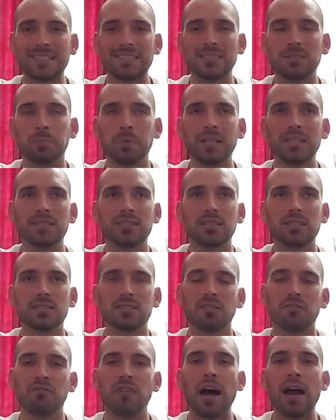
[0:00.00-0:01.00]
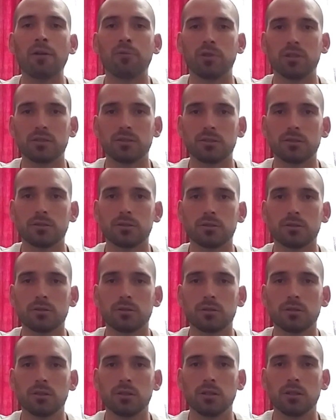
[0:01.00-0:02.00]
a species of virus.
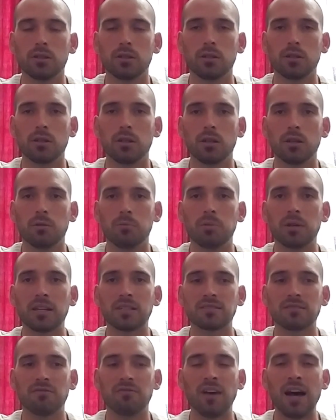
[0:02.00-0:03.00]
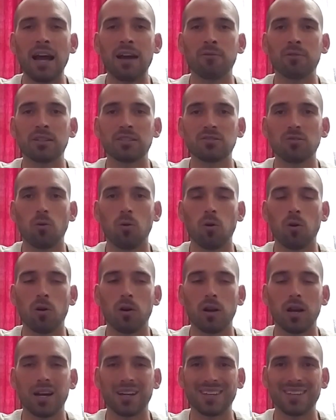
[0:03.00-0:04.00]
Because a virus
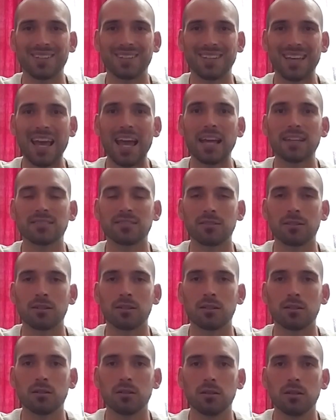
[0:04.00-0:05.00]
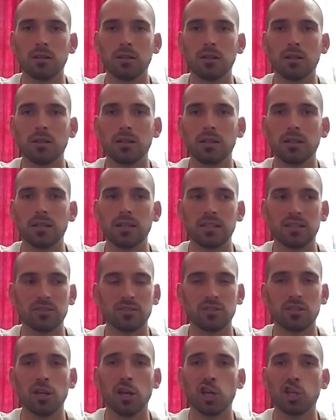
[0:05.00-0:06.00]
or a cancer
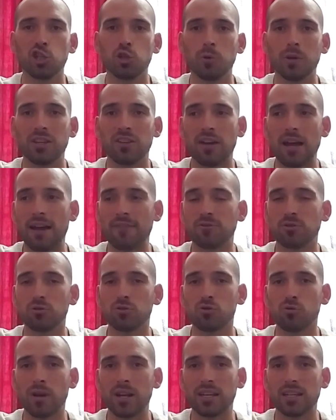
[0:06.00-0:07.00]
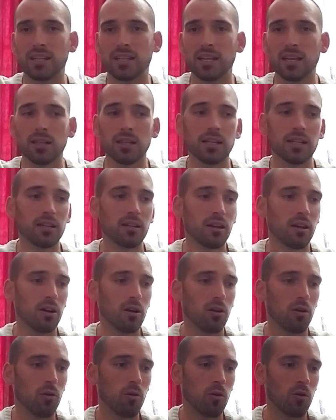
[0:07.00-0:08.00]
is, you either have to straight kill it,
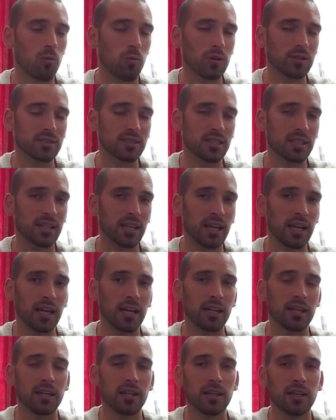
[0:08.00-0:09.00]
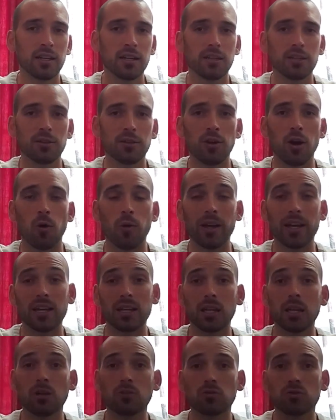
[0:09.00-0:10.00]
or once again, you know,
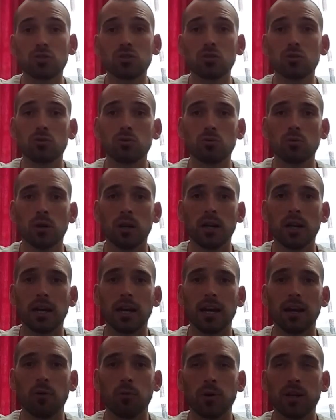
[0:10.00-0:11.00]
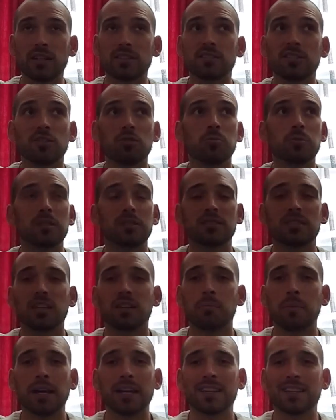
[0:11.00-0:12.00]
it kills you. And we as humans
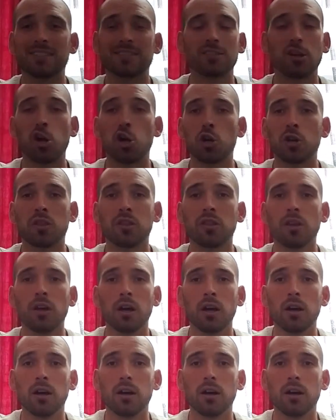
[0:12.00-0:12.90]
can make this earth,